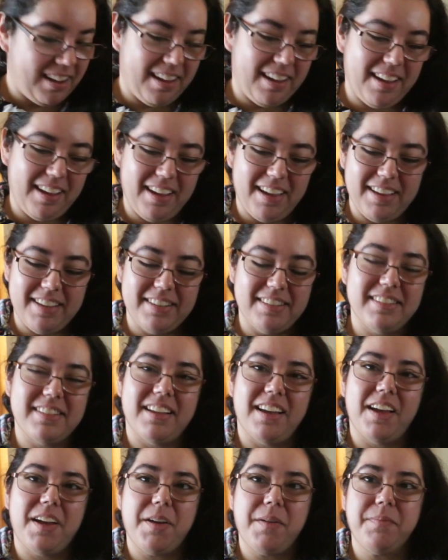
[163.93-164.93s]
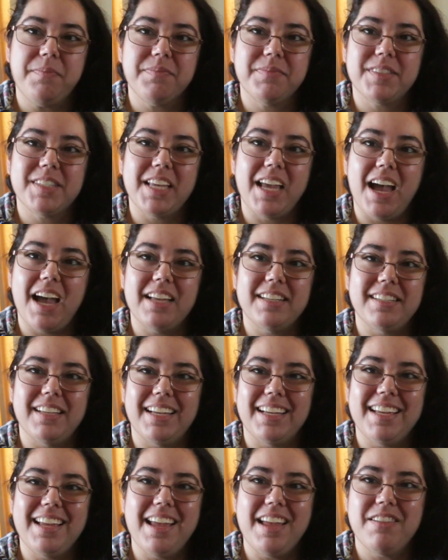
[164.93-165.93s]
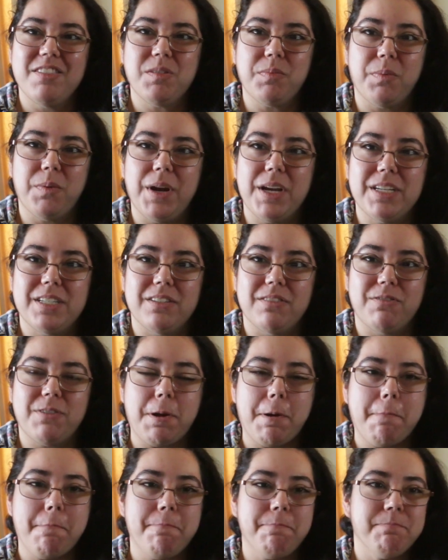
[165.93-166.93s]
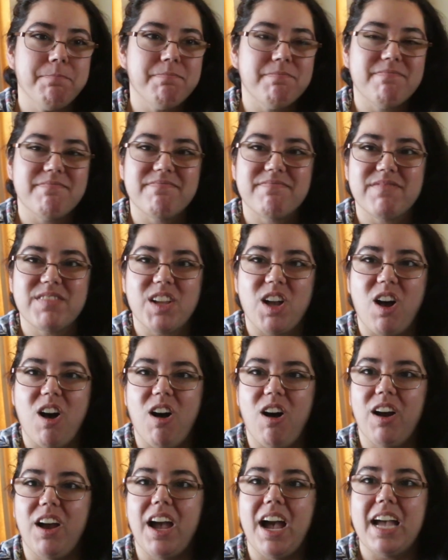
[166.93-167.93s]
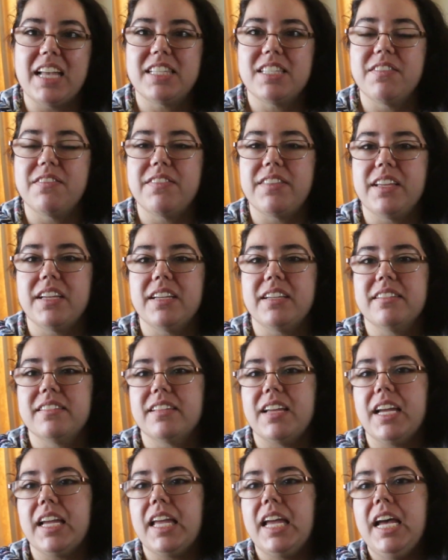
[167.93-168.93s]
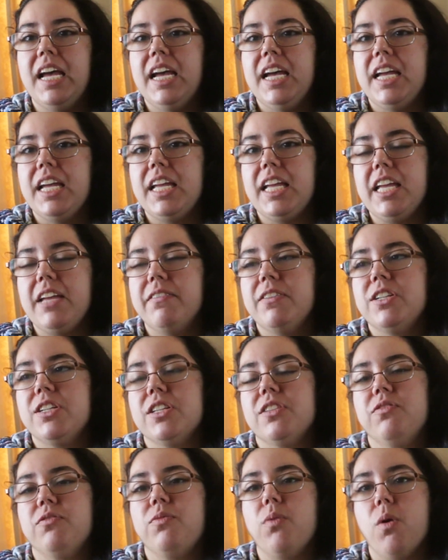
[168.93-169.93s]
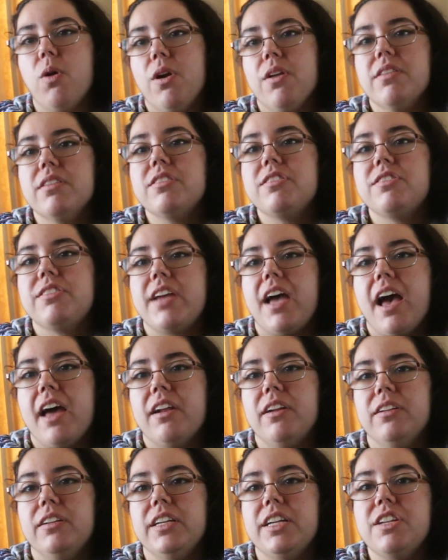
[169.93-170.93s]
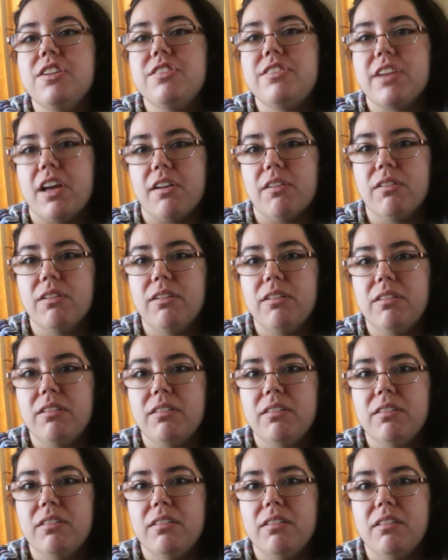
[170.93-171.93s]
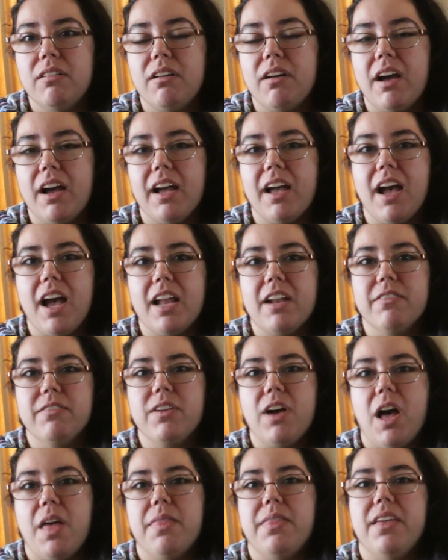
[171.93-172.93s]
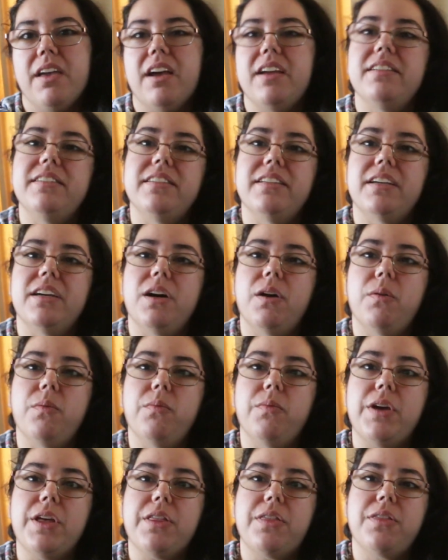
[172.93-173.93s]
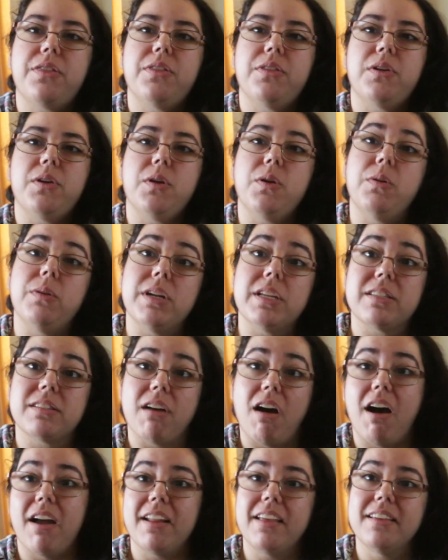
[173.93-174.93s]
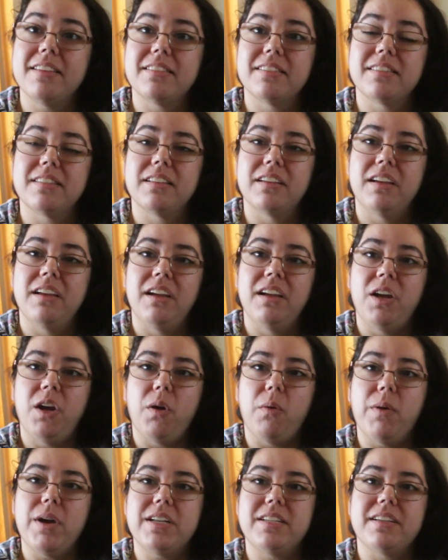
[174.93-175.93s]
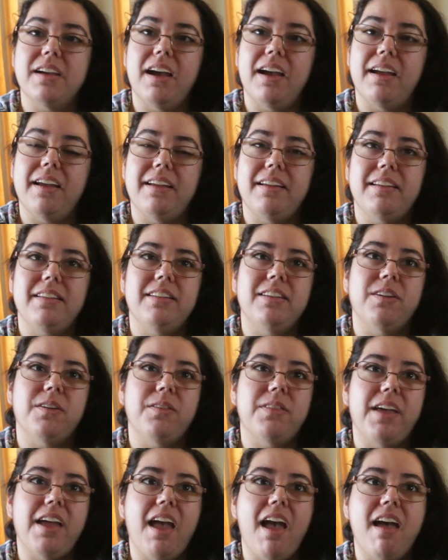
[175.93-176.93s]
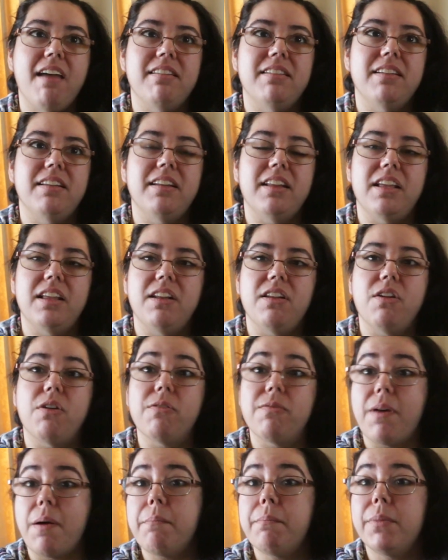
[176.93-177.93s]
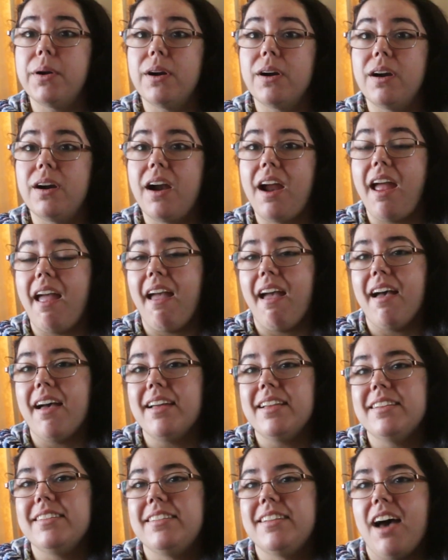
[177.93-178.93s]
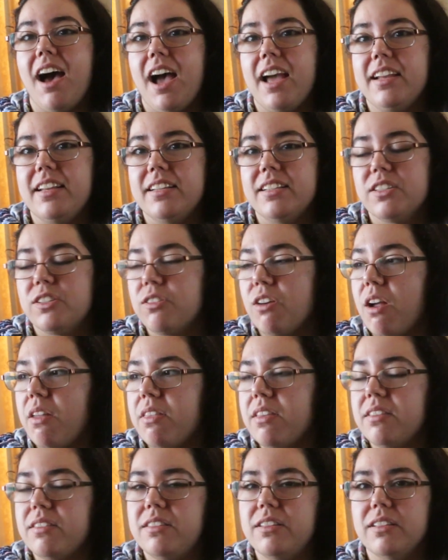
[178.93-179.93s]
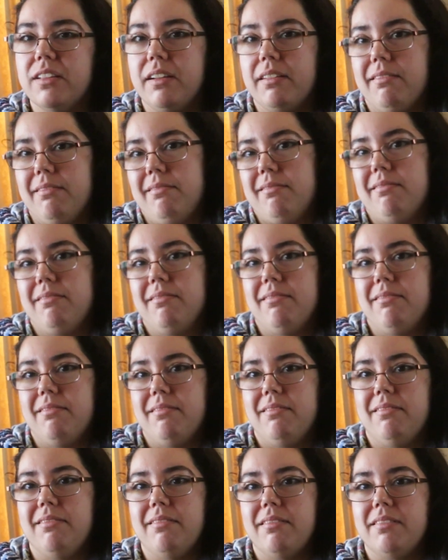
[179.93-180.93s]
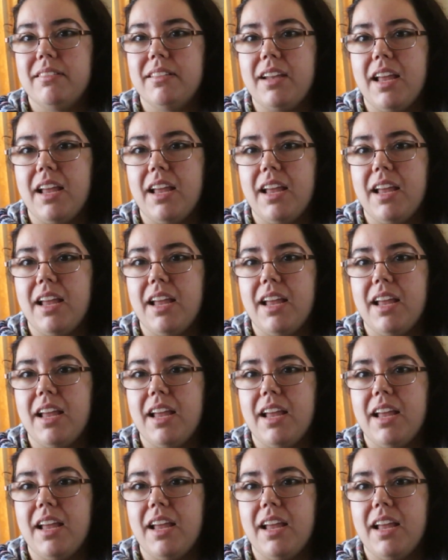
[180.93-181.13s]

And so yeah, I get inspiration from all kinds of things, like even just for this channel in general. I kind of got the idea with Unis Honest, which they ended in November, and I didn't start this till like the